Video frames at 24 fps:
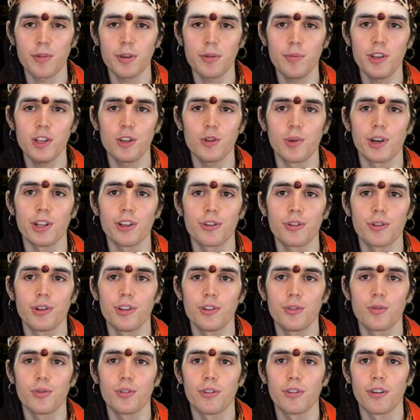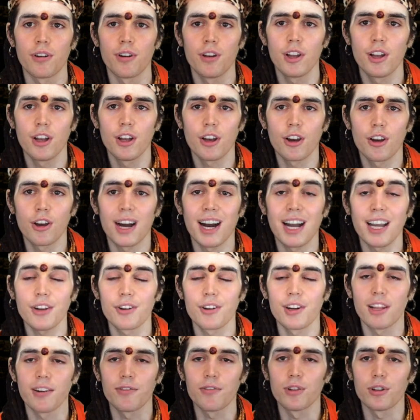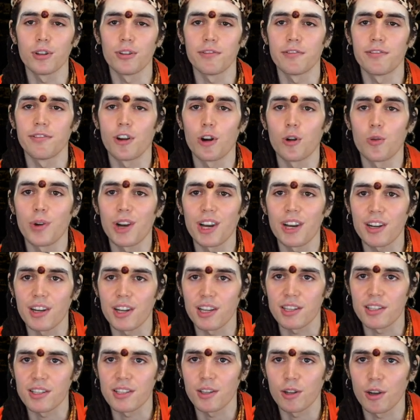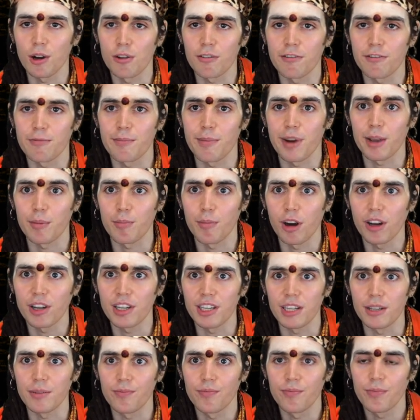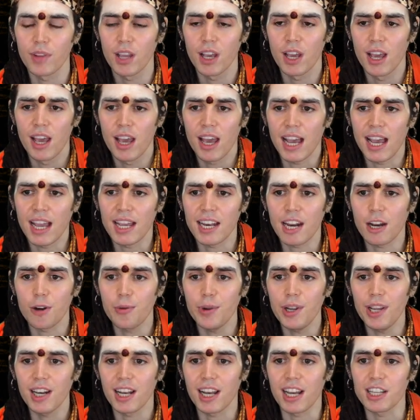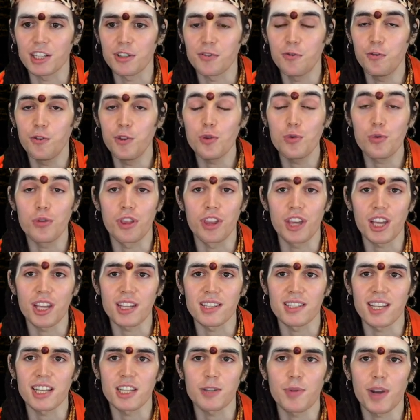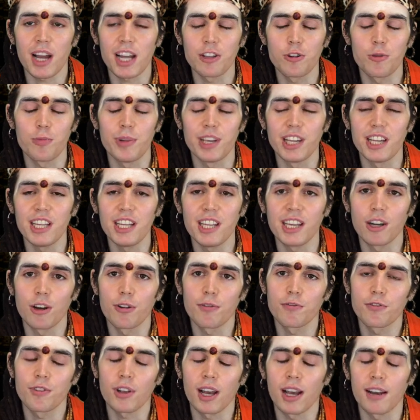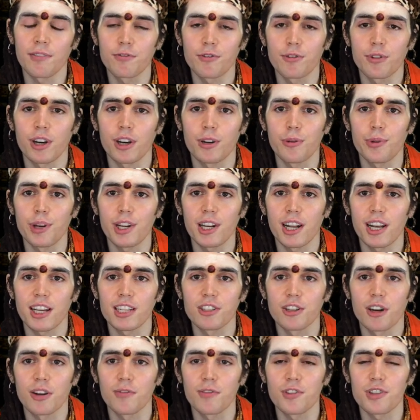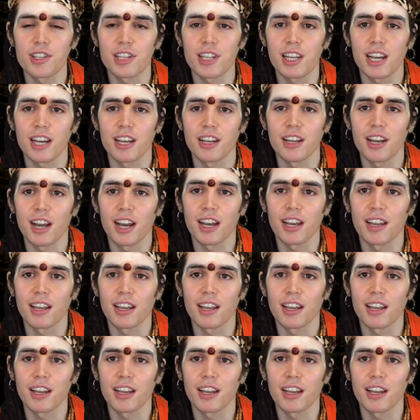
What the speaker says: me to enter into a higher level of awareness of my body. And I realized few things at the beginning. After I realized, obviously,